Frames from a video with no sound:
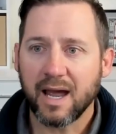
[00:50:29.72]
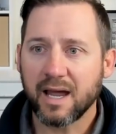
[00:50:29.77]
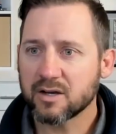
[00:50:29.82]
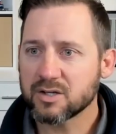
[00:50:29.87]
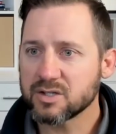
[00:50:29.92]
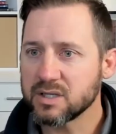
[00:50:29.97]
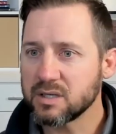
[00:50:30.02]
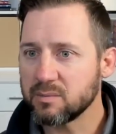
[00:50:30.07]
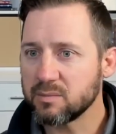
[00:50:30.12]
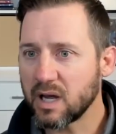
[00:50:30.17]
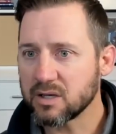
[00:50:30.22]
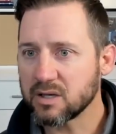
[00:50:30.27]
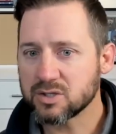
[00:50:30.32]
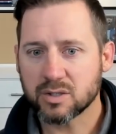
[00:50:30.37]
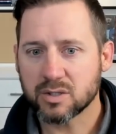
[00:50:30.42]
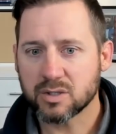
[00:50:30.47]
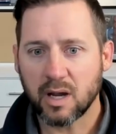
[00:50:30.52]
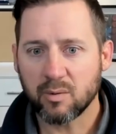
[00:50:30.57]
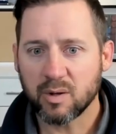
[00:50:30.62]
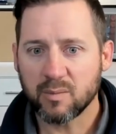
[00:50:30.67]
I actually am not
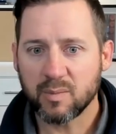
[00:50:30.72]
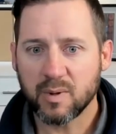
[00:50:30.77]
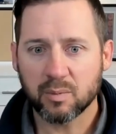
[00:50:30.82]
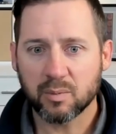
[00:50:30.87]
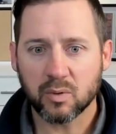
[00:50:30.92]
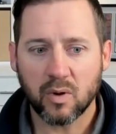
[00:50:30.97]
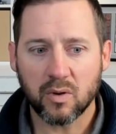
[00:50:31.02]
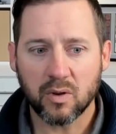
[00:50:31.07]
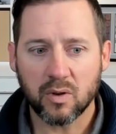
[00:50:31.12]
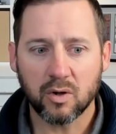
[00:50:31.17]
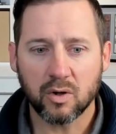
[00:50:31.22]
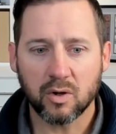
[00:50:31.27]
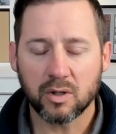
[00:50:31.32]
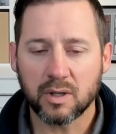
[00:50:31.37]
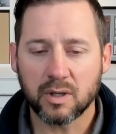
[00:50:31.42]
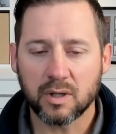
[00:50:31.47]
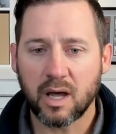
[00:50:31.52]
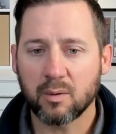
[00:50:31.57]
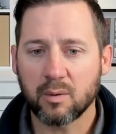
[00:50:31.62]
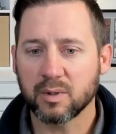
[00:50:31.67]
sure how many people are on the
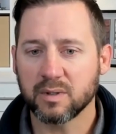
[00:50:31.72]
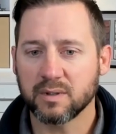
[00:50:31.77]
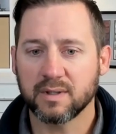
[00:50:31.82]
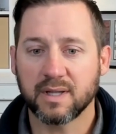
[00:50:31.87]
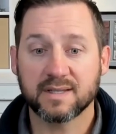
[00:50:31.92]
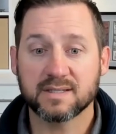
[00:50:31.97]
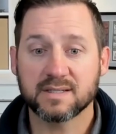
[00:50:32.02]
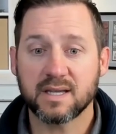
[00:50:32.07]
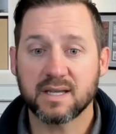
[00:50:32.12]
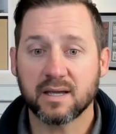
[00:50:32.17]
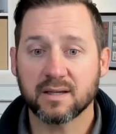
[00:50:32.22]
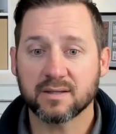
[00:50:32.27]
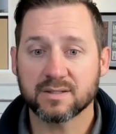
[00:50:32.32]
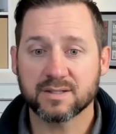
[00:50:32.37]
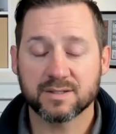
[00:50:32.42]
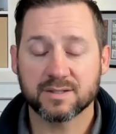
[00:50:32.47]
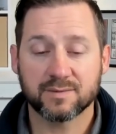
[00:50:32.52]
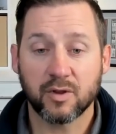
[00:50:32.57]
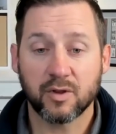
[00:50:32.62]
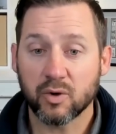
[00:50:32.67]
call now, but let's say
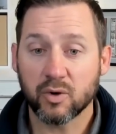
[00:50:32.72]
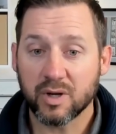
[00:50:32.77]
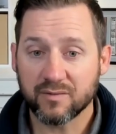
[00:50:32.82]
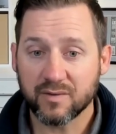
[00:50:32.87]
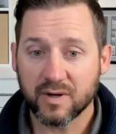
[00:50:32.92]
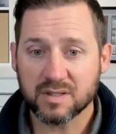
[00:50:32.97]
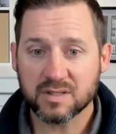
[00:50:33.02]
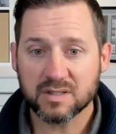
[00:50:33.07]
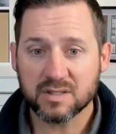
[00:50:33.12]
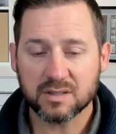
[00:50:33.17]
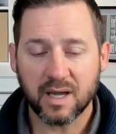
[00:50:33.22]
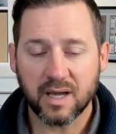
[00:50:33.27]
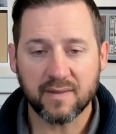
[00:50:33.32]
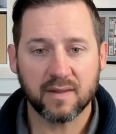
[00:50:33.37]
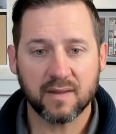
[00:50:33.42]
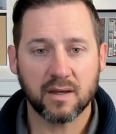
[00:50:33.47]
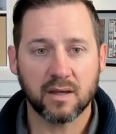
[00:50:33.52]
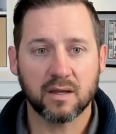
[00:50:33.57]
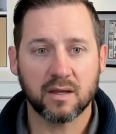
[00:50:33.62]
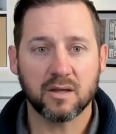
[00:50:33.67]
it's 30 of us. I
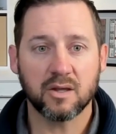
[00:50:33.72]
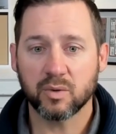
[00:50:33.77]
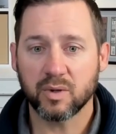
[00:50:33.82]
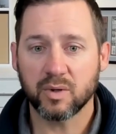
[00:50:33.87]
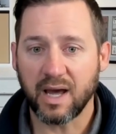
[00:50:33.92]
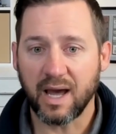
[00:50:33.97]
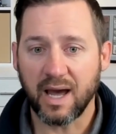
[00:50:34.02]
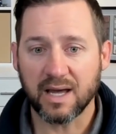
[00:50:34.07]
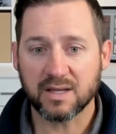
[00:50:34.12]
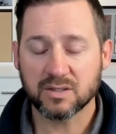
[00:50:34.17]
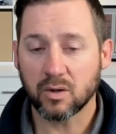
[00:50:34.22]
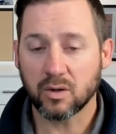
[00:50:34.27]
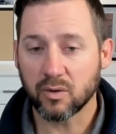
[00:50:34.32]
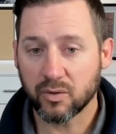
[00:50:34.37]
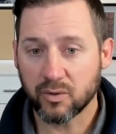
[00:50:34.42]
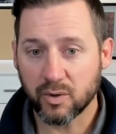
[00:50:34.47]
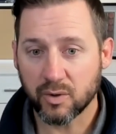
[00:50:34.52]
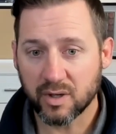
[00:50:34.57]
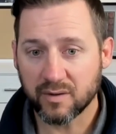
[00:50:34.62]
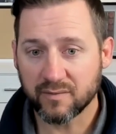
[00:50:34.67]
think if you were to ask
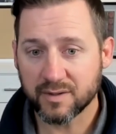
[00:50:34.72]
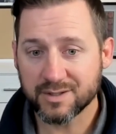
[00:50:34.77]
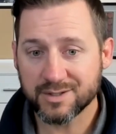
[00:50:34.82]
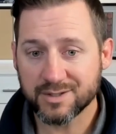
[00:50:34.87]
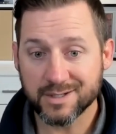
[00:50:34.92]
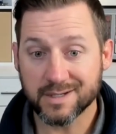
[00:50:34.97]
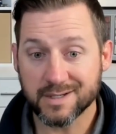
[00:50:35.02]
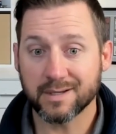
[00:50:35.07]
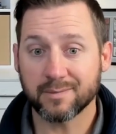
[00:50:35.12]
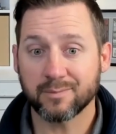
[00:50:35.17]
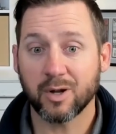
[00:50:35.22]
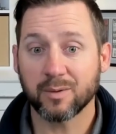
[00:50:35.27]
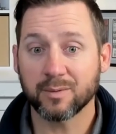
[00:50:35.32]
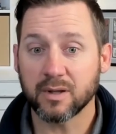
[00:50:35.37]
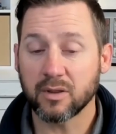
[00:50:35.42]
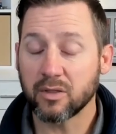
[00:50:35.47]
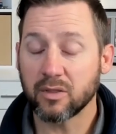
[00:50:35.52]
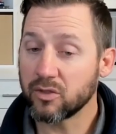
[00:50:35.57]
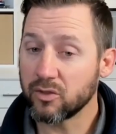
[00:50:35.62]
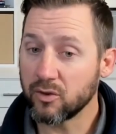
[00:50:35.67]
all 30 of us, you'd get
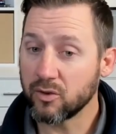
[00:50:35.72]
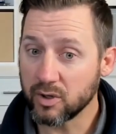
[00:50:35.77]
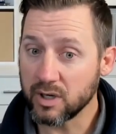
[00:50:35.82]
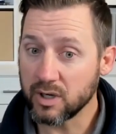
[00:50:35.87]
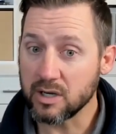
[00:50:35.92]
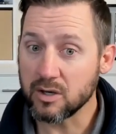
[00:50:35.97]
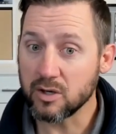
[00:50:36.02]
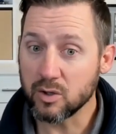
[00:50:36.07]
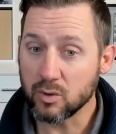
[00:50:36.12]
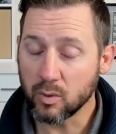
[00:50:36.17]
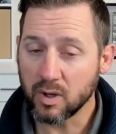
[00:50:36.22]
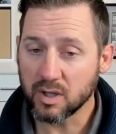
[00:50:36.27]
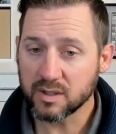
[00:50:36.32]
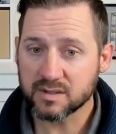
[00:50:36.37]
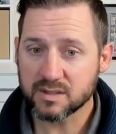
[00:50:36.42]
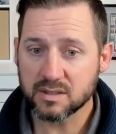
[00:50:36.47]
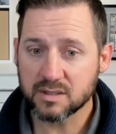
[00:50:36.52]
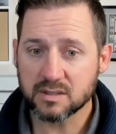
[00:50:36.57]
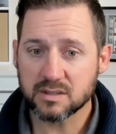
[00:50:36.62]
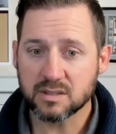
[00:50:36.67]
probably 30
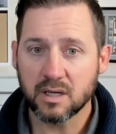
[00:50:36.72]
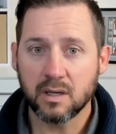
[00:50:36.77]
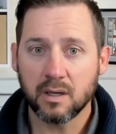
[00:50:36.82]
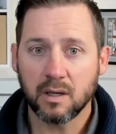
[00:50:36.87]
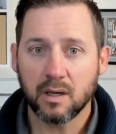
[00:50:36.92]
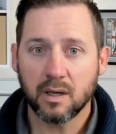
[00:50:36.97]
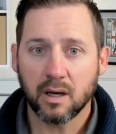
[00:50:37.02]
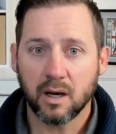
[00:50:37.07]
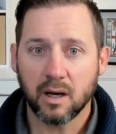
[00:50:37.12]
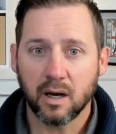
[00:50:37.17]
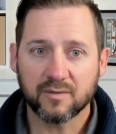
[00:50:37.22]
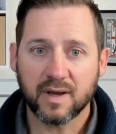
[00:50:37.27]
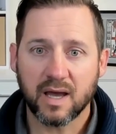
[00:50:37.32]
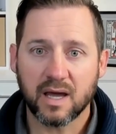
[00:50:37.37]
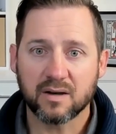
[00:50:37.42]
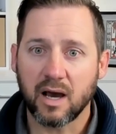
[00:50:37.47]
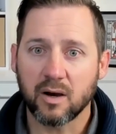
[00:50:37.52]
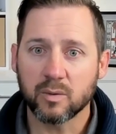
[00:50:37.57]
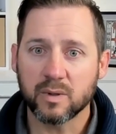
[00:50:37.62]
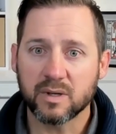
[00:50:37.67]
nuances of
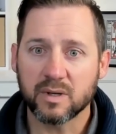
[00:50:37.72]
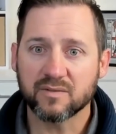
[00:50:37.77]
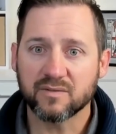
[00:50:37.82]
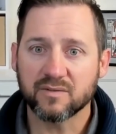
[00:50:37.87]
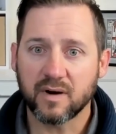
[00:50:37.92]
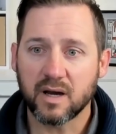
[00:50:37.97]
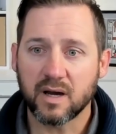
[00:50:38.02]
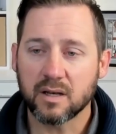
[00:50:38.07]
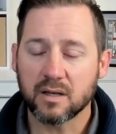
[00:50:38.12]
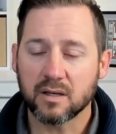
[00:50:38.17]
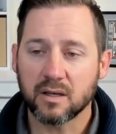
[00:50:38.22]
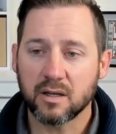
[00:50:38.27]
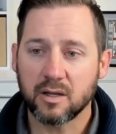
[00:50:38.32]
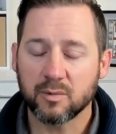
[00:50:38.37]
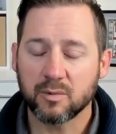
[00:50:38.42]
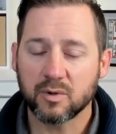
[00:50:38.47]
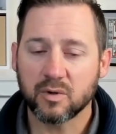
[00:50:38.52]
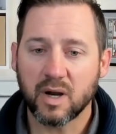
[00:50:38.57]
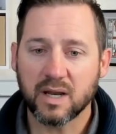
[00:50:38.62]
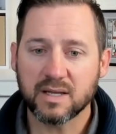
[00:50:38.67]
how we define
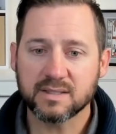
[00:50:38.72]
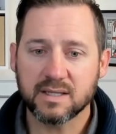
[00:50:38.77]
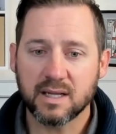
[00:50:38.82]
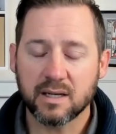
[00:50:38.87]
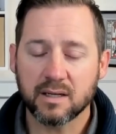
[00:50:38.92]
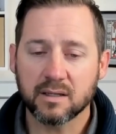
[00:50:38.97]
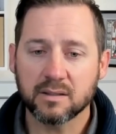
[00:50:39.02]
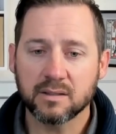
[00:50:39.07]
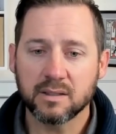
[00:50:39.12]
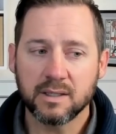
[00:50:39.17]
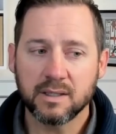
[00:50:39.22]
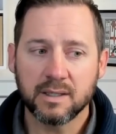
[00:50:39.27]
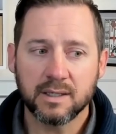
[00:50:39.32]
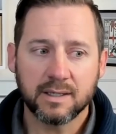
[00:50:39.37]
human rights data.